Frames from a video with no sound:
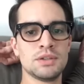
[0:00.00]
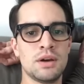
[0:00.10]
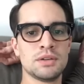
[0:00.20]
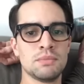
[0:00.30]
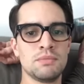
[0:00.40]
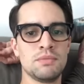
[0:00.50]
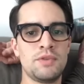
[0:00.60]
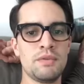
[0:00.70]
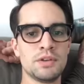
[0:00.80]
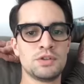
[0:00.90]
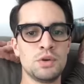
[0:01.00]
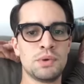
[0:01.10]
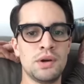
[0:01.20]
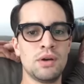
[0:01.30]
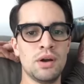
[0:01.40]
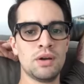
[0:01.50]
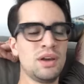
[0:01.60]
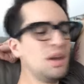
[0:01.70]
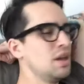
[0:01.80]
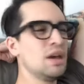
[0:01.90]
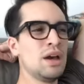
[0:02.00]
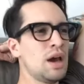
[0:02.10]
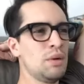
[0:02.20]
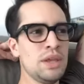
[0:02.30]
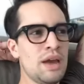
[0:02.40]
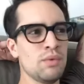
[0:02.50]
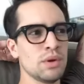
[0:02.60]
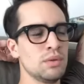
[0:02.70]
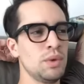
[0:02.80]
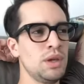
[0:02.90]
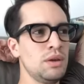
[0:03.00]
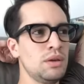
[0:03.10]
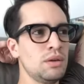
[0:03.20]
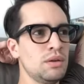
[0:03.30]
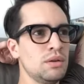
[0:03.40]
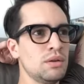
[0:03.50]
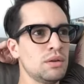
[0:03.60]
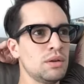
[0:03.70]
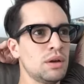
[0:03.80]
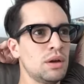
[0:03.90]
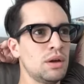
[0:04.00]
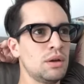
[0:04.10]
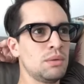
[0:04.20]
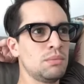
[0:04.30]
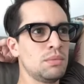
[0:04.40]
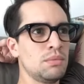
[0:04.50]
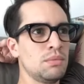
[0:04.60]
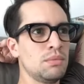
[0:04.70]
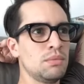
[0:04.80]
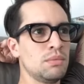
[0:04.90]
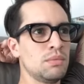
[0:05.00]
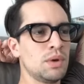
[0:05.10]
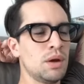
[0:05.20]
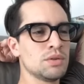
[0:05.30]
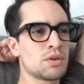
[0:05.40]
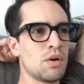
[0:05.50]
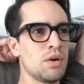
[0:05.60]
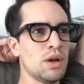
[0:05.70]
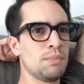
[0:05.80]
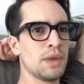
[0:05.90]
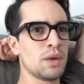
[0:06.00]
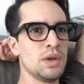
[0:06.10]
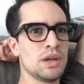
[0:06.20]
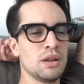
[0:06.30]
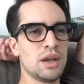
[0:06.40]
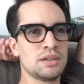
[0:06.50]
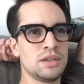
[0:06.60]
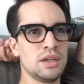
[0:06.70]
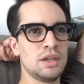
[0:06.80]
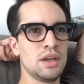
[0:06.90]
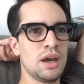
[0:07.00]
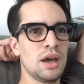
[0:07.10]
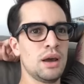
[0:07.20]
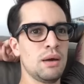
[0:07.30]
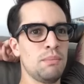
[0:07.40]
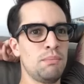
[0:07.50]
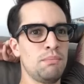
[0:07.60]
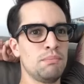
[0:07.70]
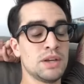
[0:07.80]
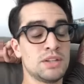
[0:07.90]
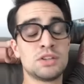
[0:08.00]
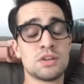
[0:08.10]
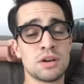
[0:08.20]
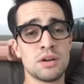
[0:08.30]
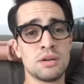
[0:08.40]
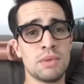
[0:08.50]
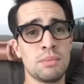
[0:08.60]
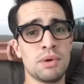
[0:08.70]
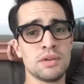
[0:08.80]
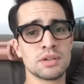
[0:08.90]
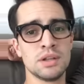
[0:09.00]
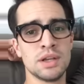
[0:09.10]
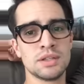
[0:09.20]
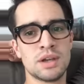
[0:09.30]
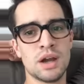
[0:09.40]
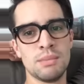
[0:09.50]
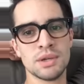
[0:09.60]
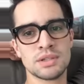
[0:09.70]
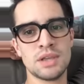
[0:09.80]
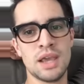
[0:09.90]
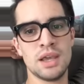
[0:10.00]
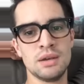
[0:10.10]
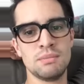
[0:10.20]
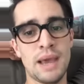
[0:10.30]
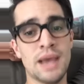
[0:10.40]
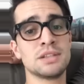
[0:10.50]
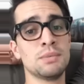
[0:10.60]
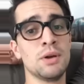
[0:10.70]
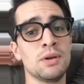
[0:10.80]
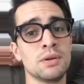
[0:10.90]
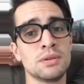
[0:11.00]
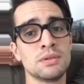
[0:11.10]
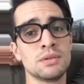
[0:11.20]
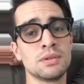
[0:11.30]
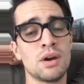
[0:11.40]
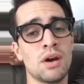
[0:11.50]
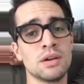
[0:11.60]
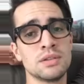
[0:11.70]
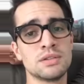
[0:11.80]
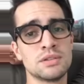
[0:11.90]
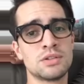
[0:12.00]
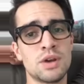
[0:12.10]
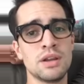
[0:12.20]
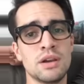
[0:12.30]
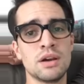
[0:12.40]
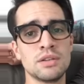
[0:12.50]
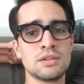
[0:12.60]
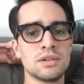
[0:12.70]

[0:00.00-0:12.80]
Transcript: Awesome. Favorite superhero? I don't really have one. We, um, when I was growing up, like we collected, uh, my sister and my brothers collected comics and basketball cards, trading cards.